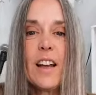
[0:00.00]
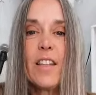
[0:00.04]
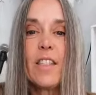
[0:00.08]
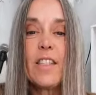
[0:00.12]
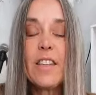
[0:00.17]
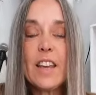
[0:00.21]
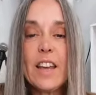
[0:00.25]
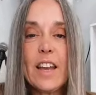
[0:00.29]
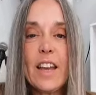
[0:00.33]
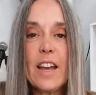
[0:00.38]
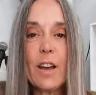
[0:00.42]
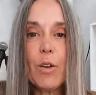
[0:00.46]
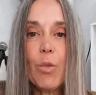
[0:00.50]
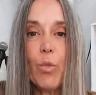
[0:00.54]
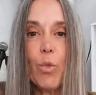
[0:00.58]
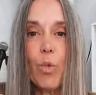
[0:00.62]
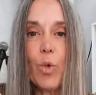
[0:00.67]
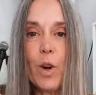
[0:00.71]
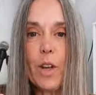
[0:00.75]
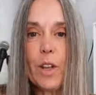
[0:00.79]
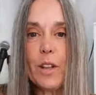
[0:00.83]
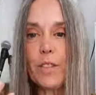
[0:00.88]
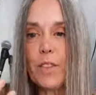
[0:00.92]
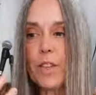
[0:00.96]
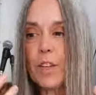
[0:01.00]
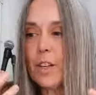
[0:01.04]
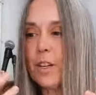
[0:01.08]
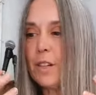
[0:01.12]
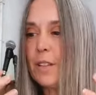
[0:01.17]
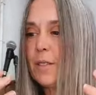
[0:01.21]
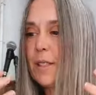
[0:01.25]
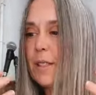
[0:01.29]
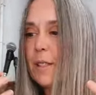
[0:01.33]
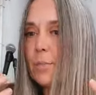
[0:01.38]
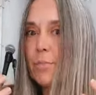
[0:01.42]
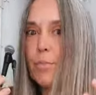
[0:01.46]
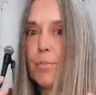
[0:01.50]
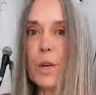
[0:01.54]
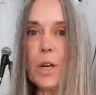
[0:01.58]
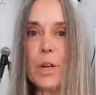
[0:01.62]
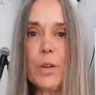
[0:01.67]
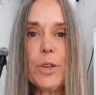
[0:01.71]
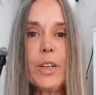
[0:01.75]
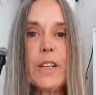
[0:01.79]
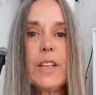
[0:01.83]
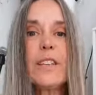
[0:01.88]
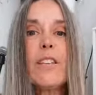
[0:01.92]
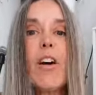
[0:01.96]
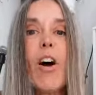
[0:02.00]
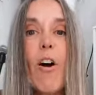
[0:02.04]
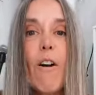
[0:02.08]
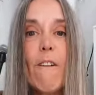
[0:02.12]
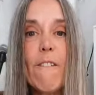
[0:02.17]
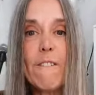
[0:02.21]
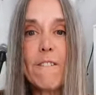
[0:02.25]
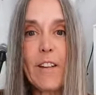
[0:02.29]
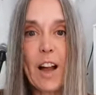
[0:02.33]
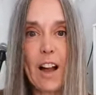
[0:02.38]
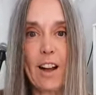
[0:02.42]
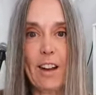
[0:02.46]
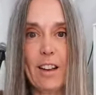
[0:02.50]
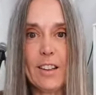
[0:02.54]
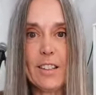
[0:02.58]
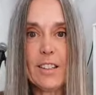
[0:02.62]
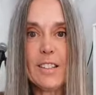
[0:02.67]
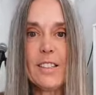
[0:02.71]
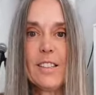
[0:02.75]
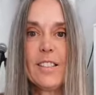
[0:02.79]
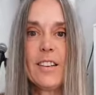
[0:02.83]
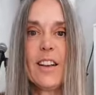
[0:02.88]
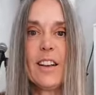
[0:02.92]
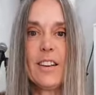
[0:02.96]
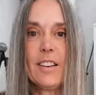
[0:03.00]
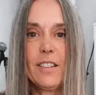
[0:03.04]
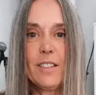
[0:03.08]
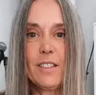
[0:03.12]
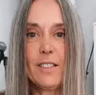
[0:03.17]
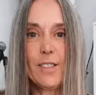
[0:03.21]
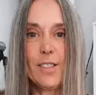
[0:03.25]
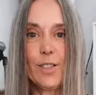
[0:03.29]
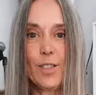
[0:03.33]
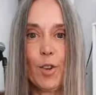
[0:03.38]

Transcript: The spirit of us as